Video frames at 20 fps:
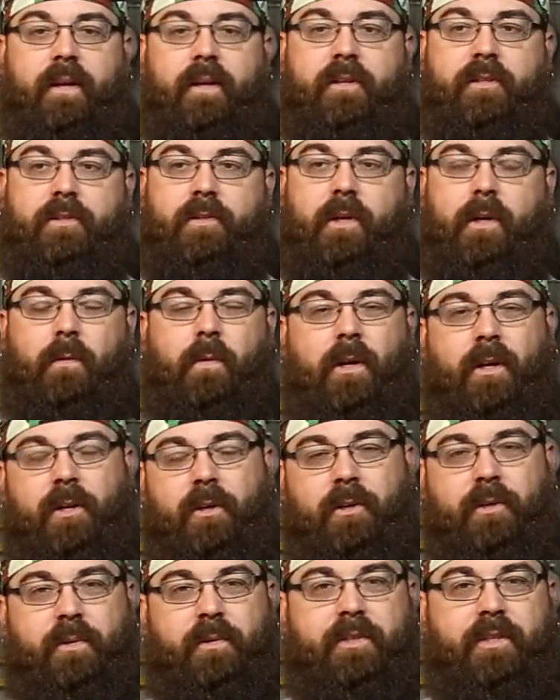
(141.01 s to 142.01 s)
So I wanted
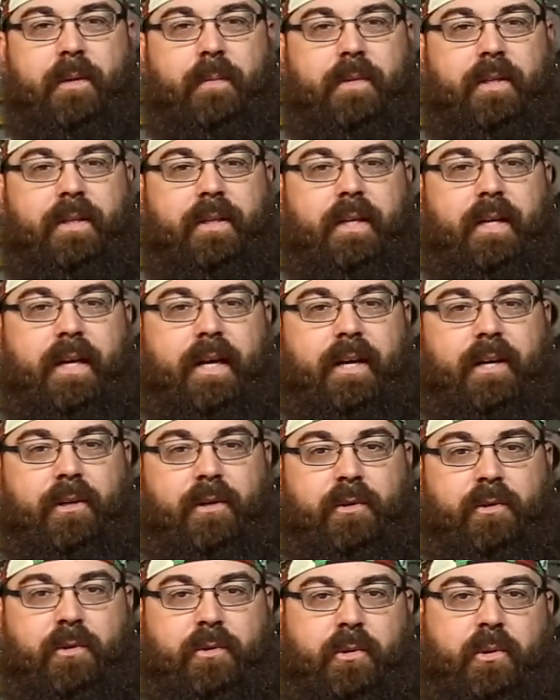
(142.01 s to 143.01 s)
to do something that
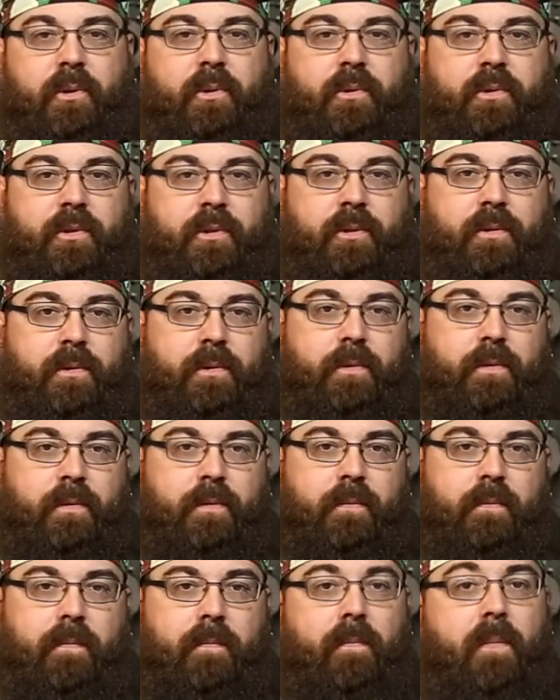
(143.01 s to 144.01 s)
held true
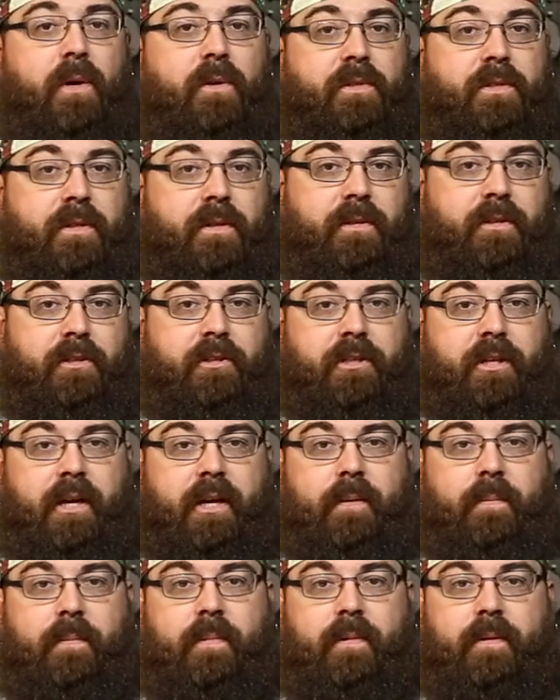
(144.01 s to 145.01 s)
to most of the shape.
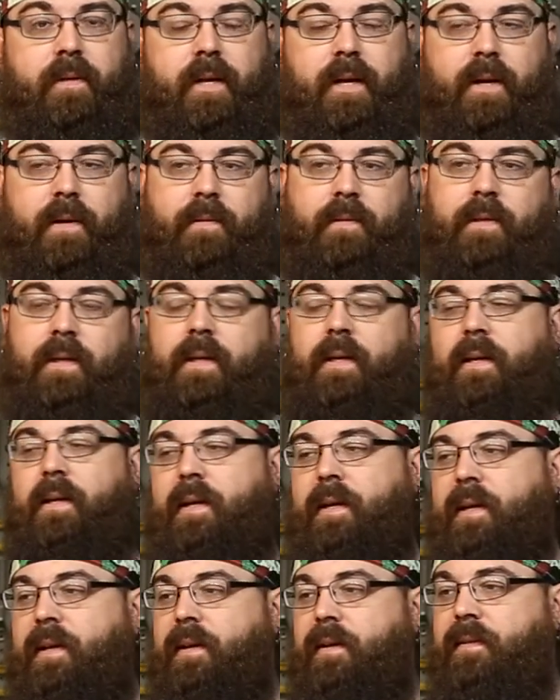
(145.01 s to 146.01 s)
Now,
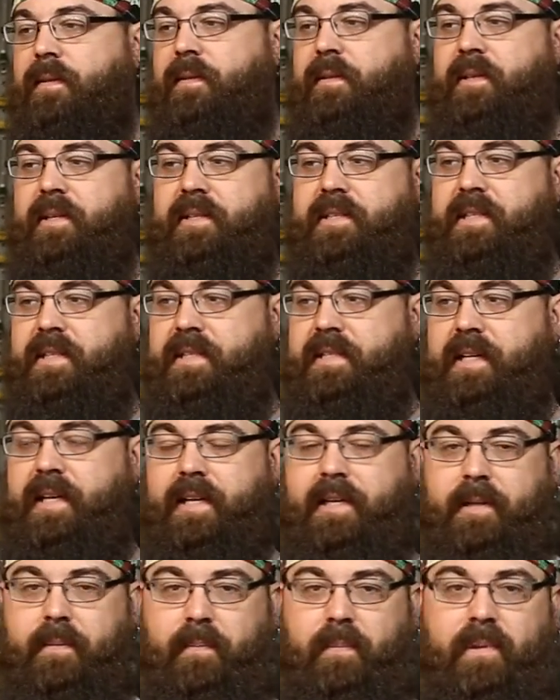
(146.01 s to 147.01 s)
this is
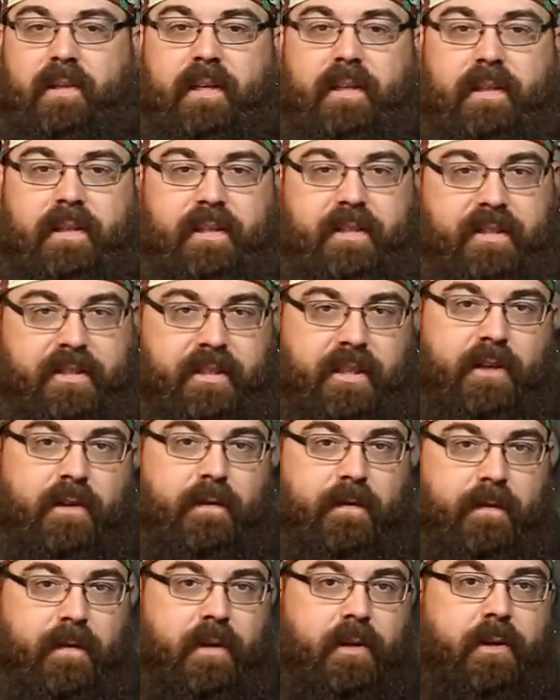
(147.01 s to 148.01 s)
a completely
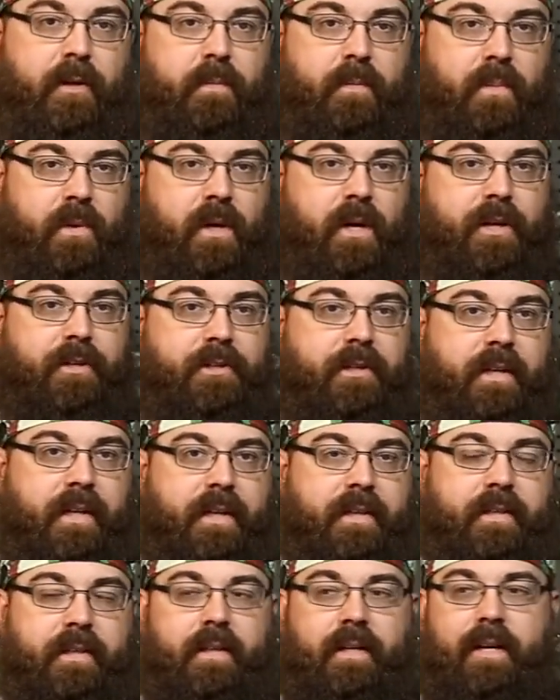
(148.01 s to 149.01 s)
self-funded
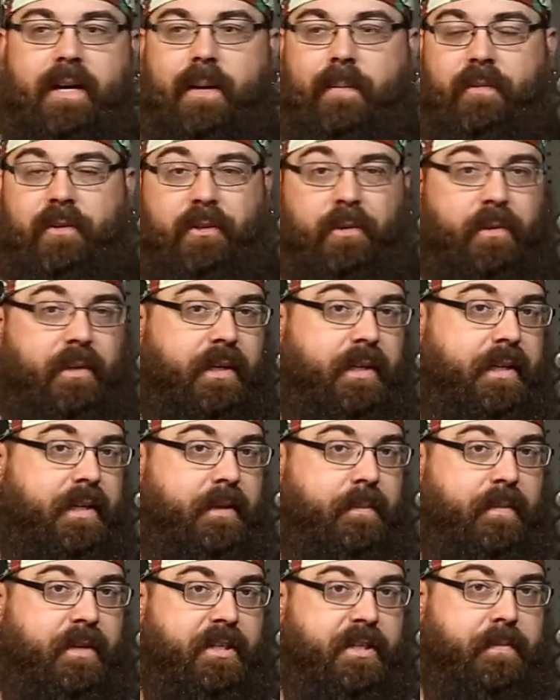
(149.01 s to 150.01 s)
project. I'm doing it
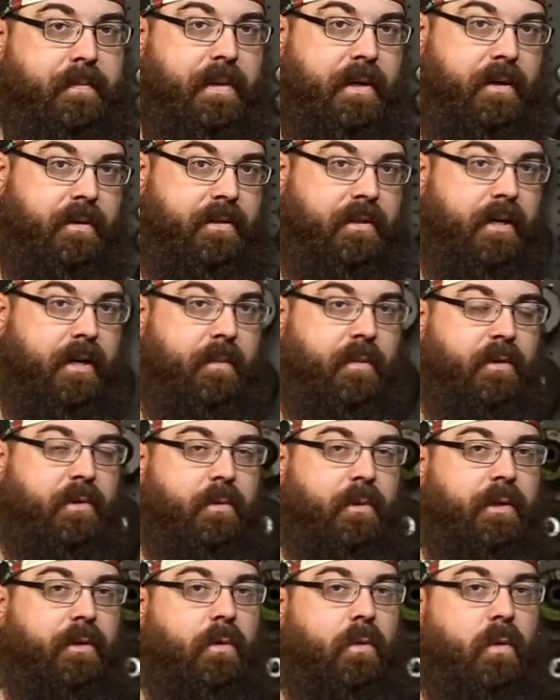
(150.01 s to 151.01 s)
in my spare time
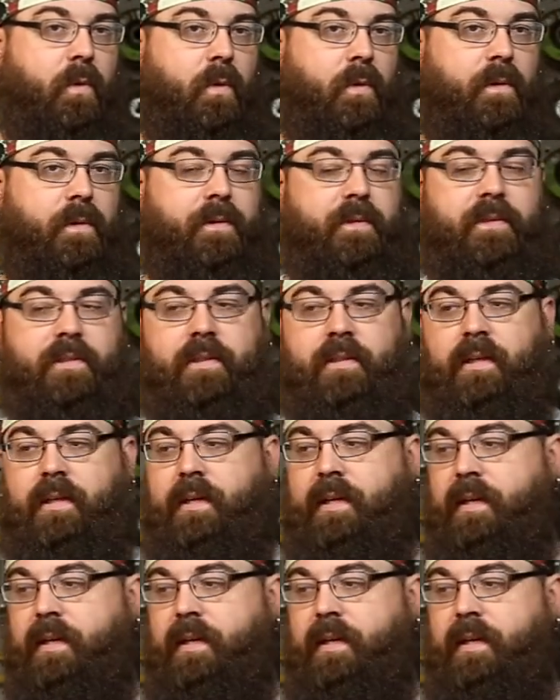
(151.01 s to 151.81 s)
between orders.